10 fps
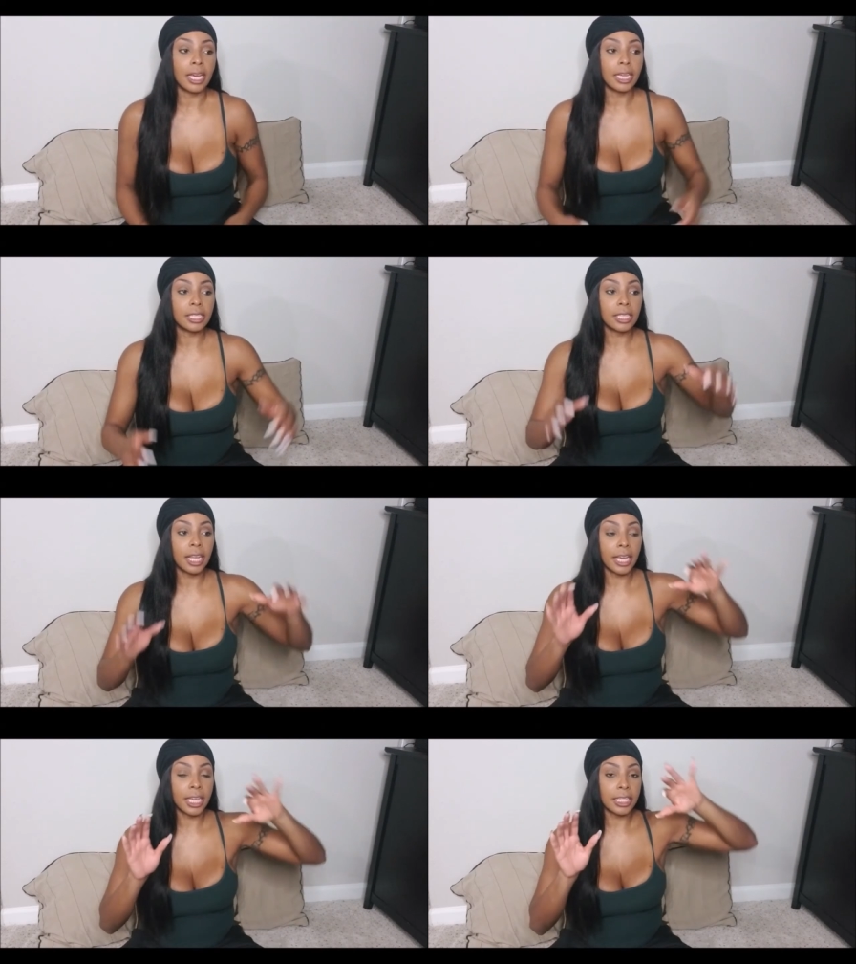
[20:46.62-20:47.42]
It's
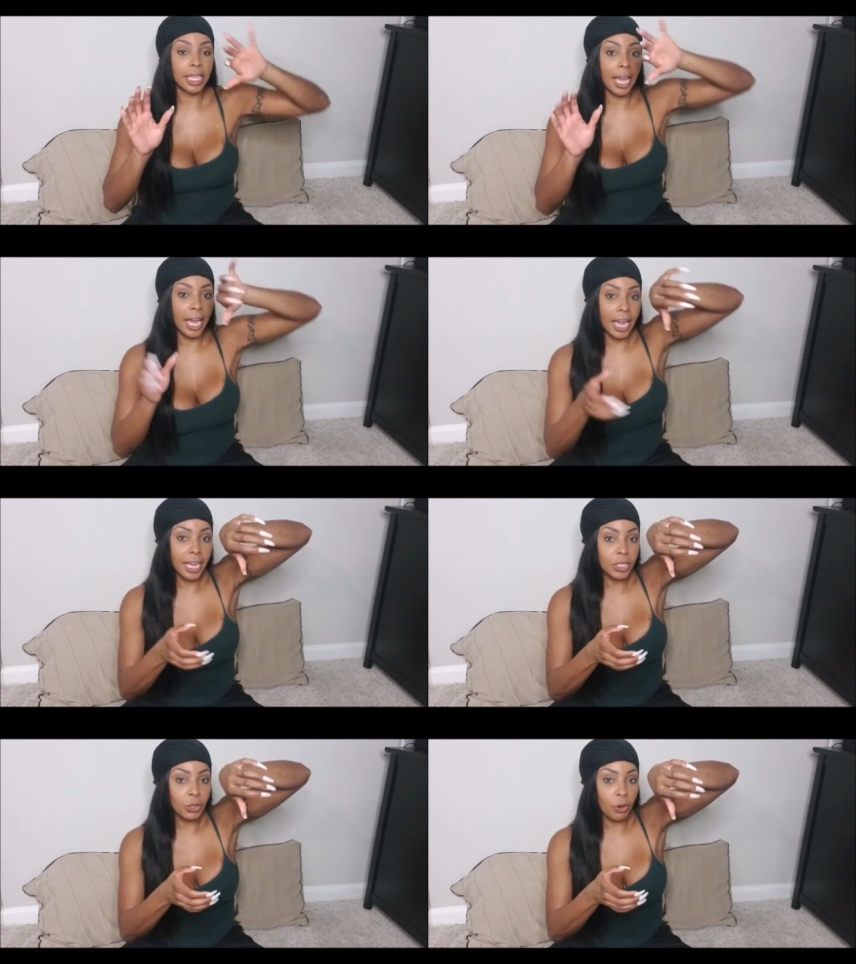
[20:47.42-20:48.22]
like his
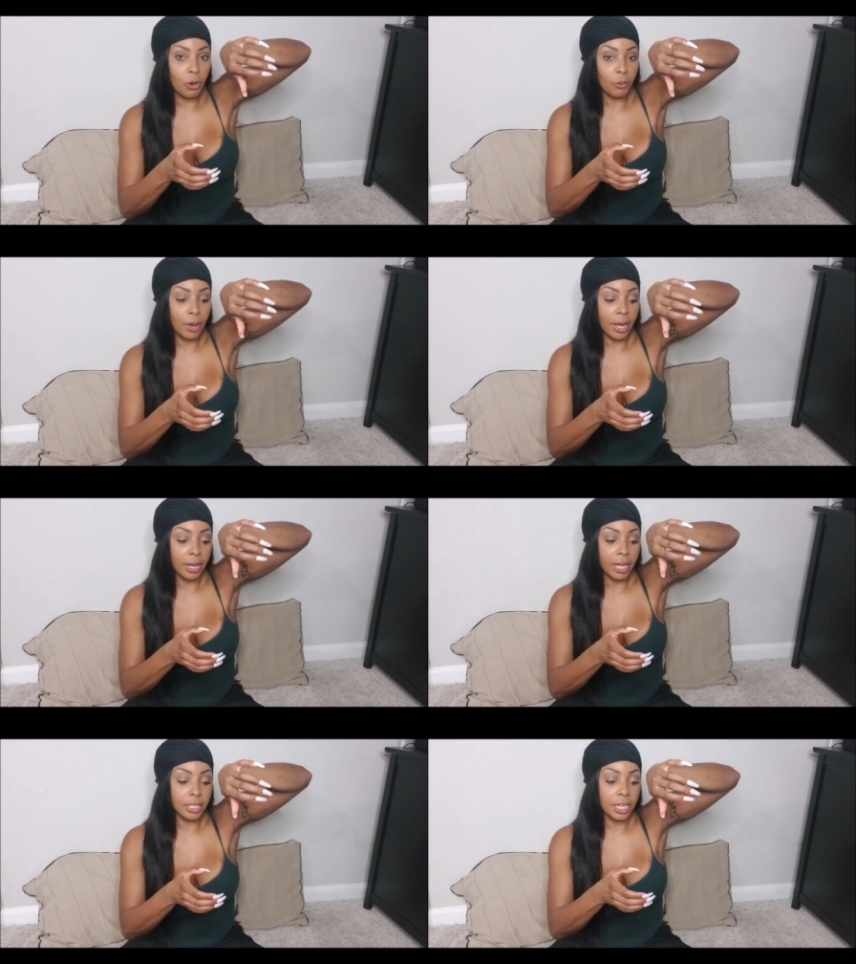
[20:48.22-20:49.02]
hands are on
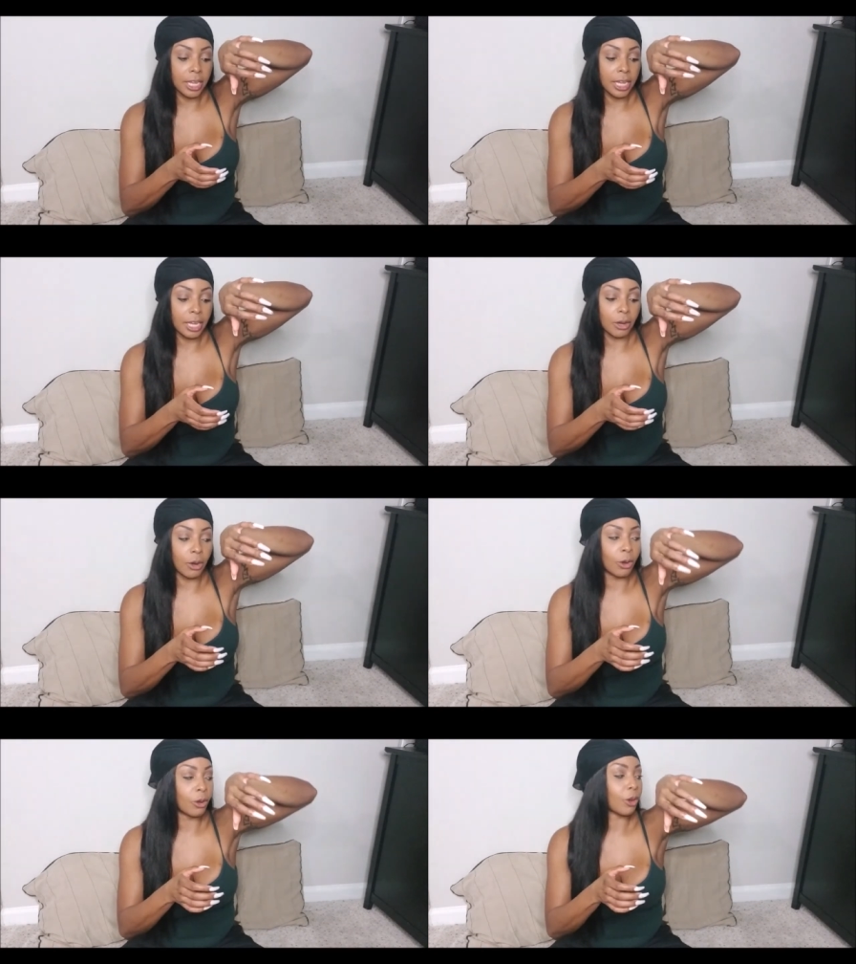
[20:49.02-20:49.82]
my like the
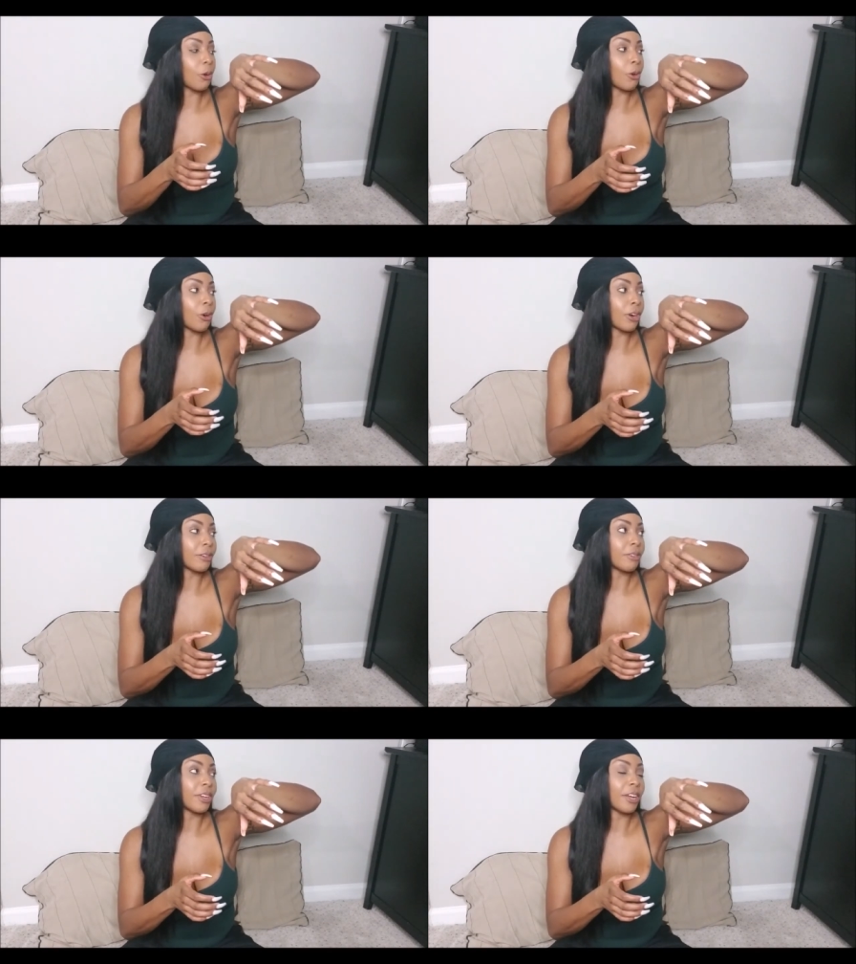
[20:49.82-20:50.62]
oh Lord,